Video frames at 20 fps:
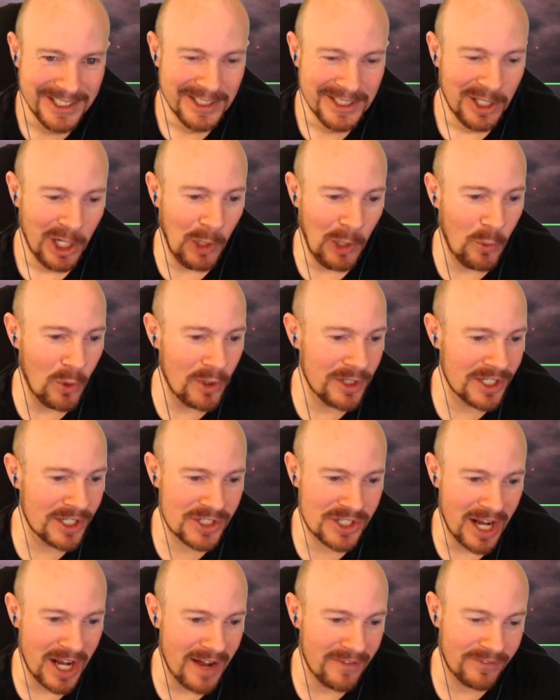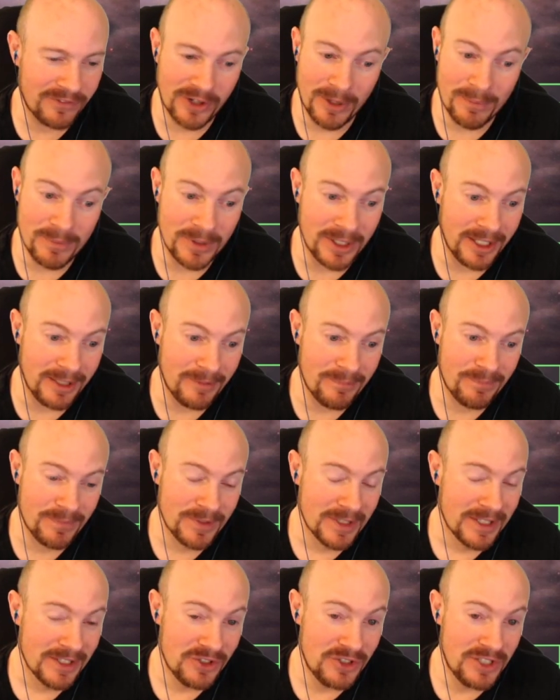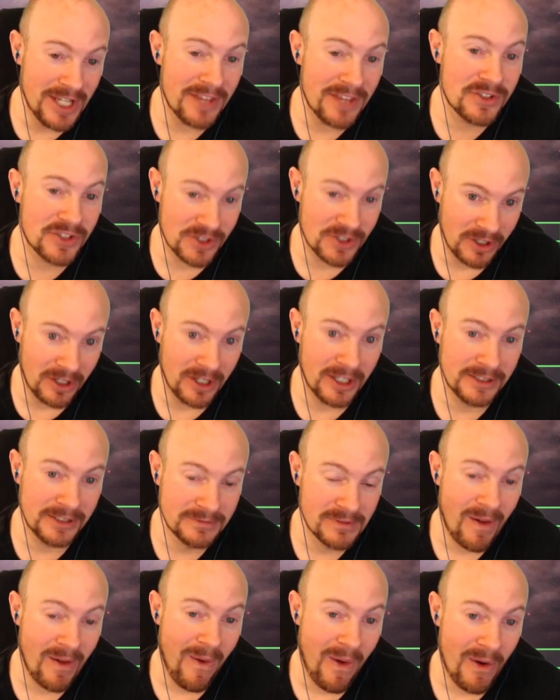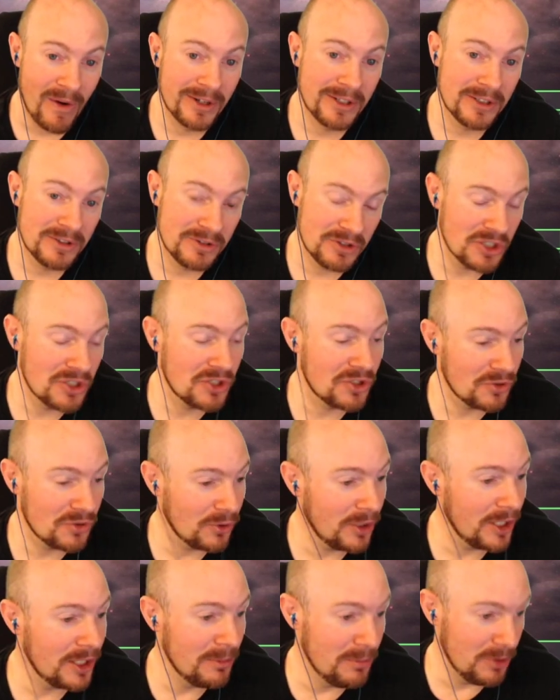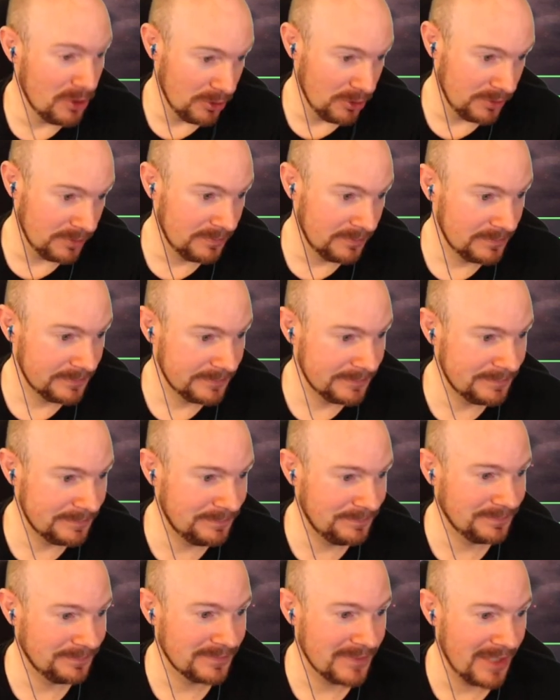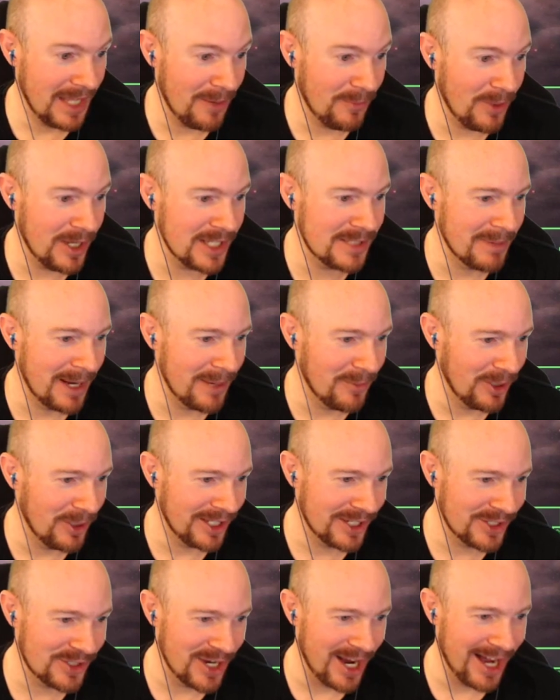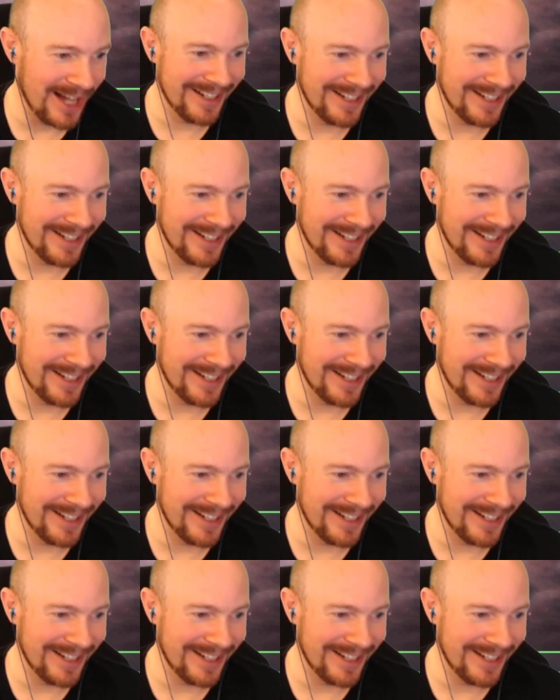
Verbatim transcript: a warning shot from the Death Star destroyed a moon. That was my warning shot.